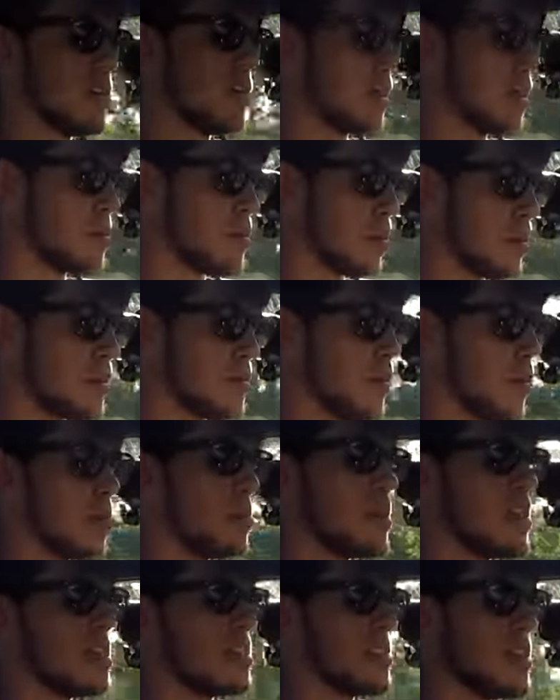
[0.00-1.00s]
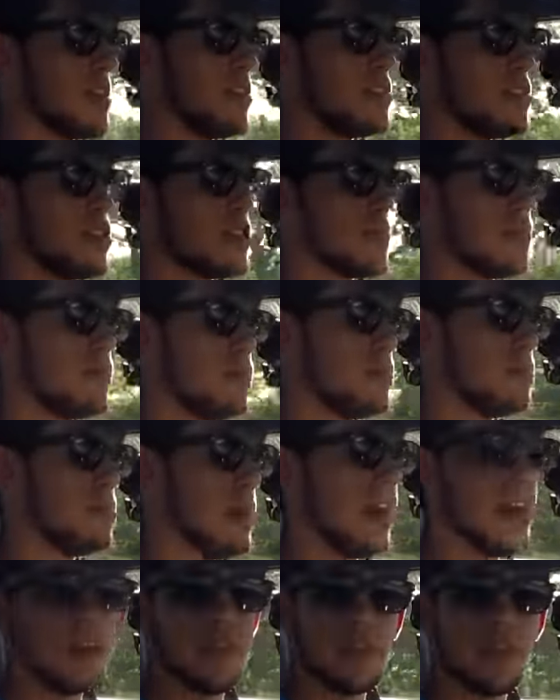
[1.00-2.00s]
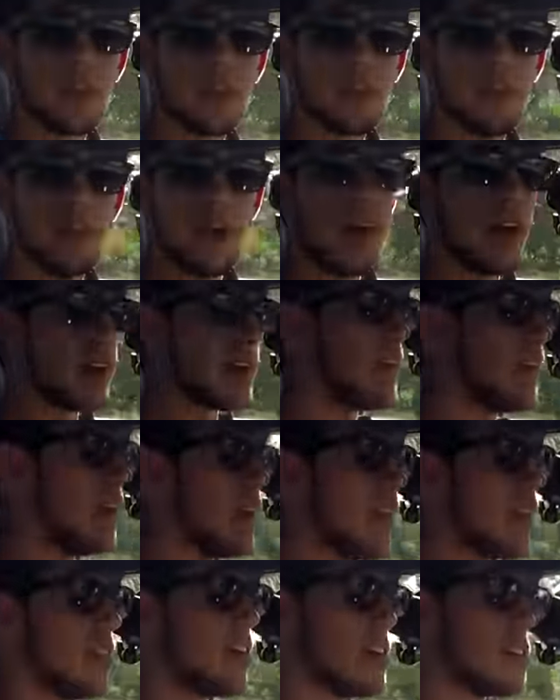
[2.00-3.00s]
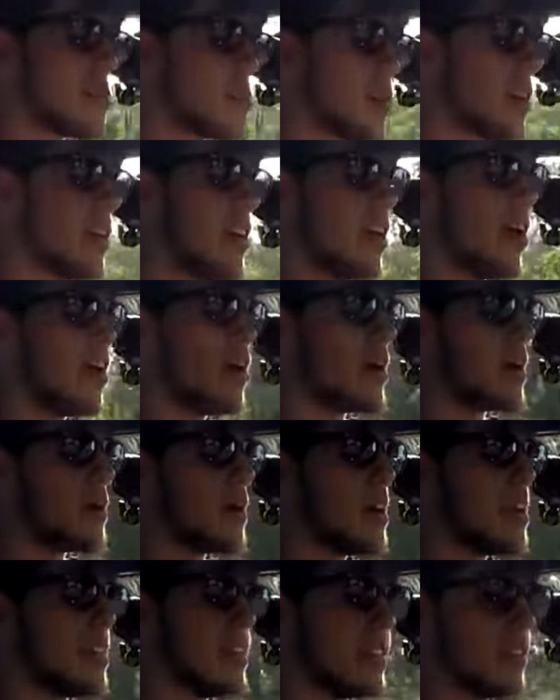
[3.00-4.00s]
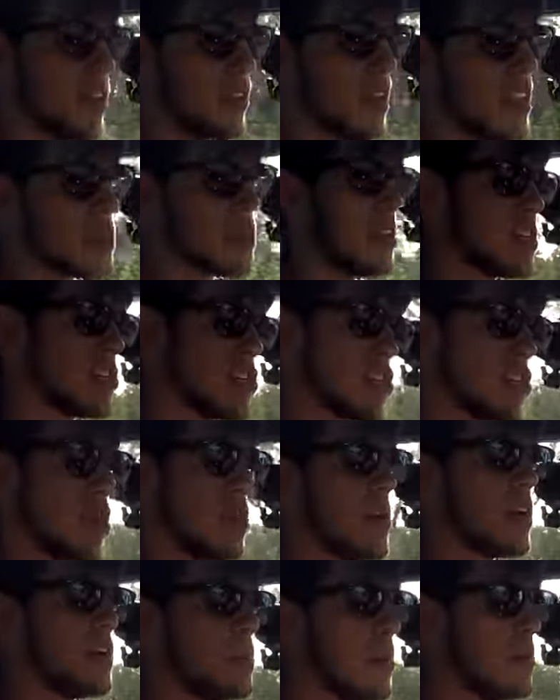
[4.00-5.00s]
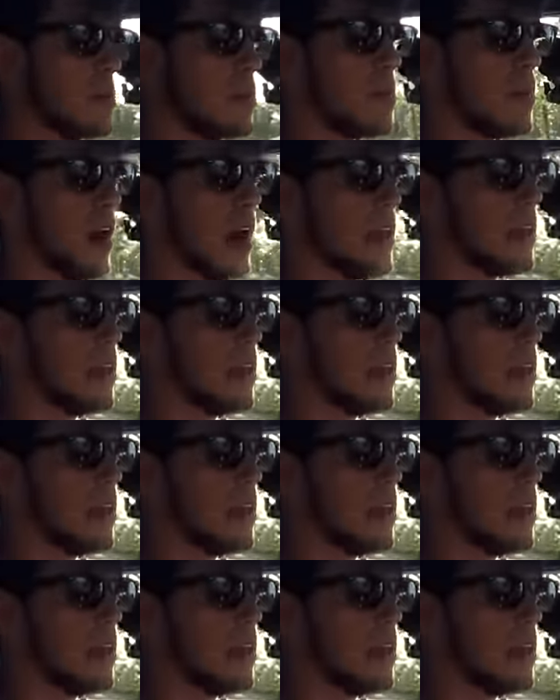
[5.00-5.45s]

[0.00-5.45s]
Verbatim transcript: you know, performance and just bang for your buck. These really are a great deal, and that's why so many people buy